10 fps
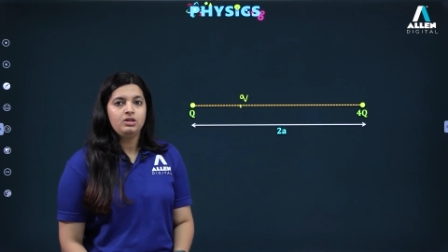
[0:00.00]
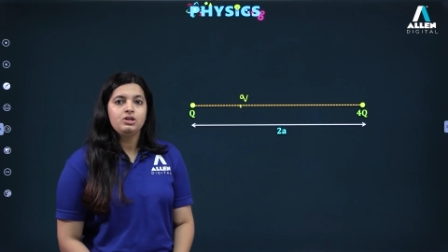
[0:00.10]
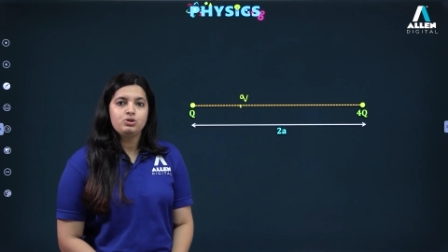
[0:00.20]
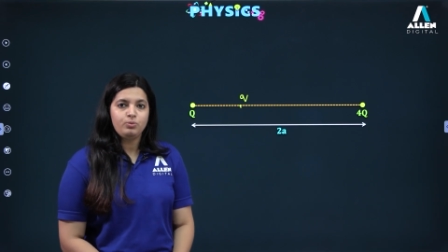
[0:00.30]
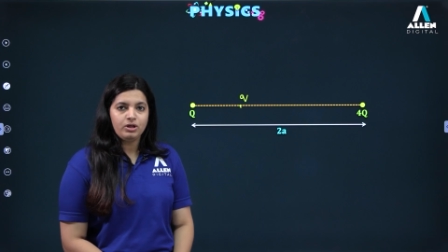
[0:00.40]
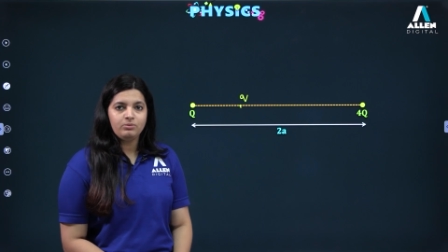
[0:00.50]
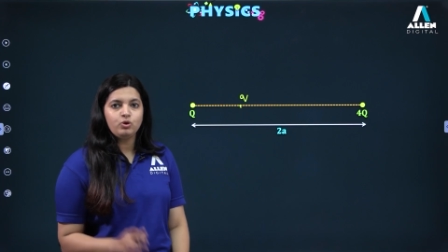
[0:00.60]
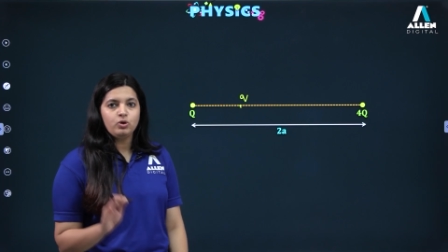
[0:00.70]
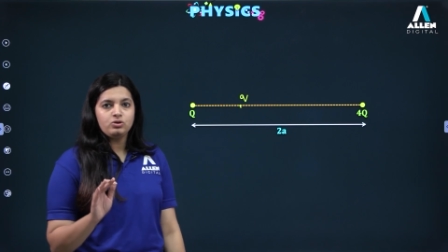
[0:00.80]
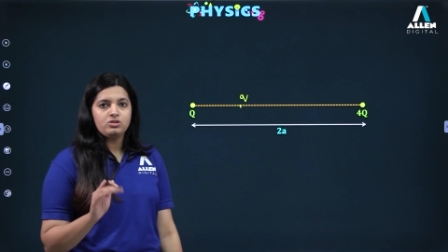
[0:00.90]
So what I'm
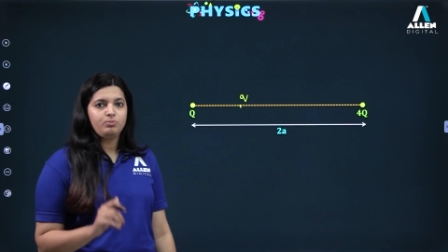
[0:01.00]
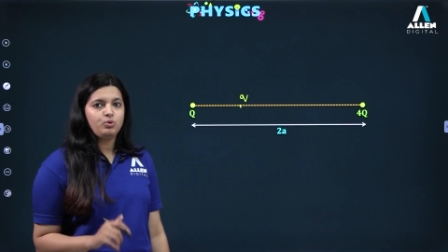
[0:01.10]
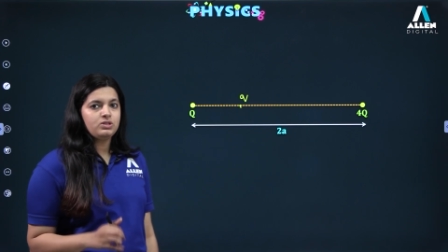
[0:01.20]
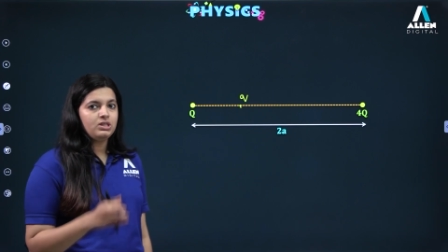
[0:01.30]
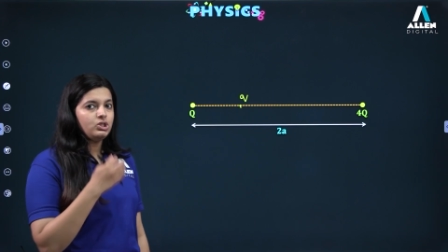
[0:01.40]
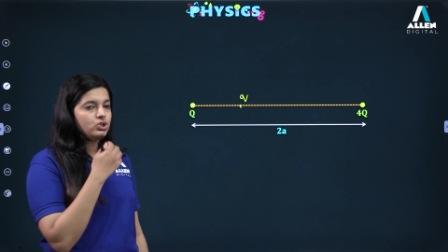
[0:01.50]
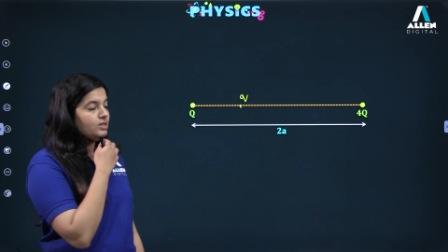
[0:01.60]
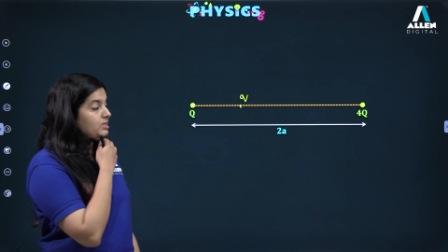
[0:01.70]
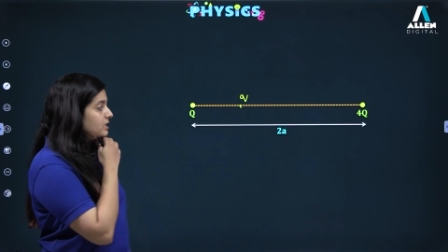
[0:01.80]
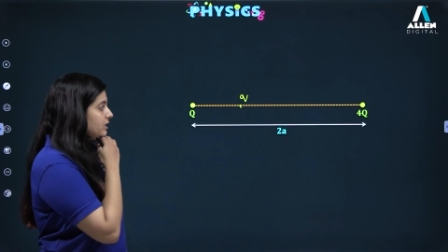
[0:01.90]
going to suppose
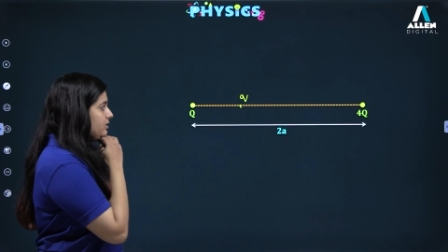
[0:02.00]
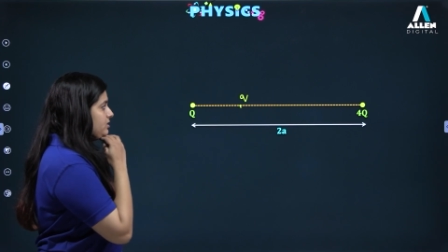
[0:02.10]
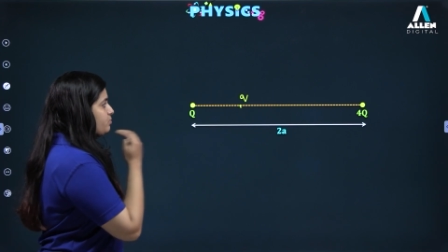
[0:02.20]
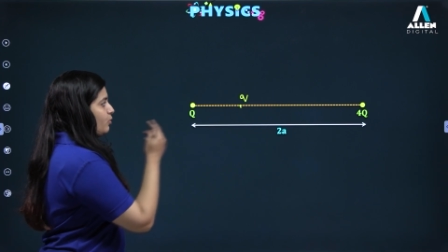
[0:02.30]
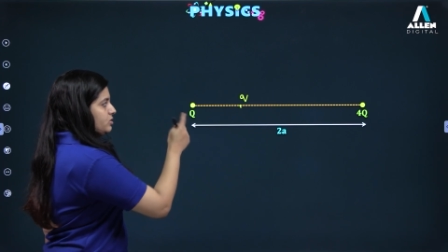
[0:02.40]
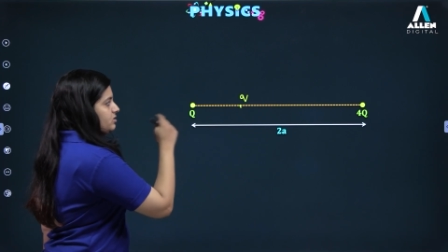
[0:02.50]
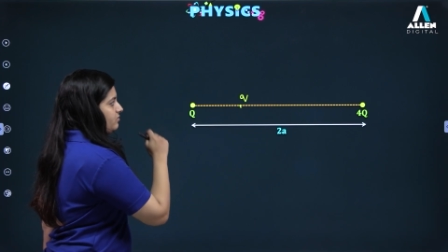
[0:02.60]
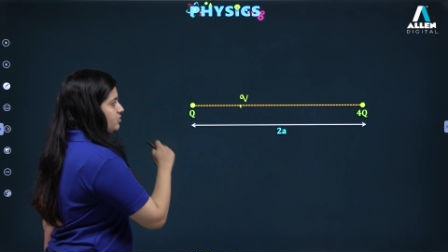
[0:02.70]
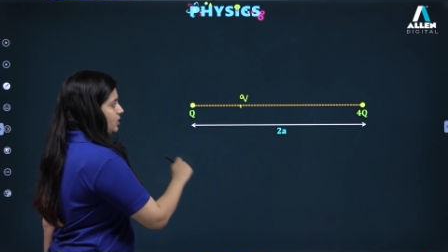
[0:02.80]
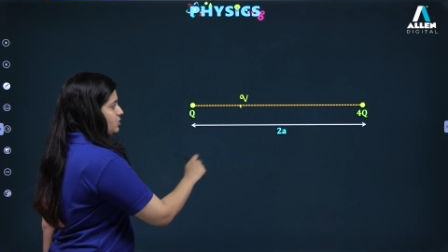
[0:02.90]
initially is that it is
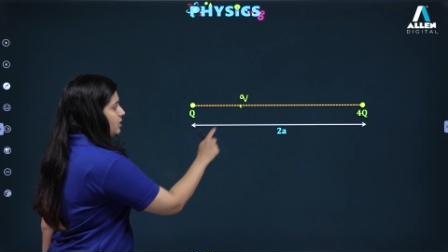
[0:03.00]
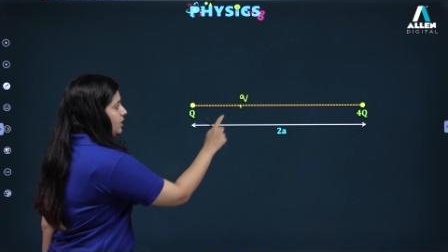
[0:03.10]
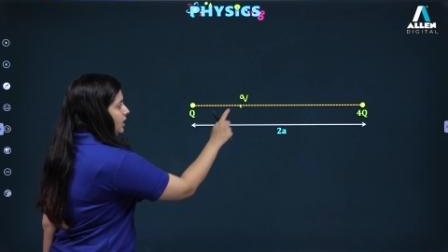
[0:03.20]
positive charge.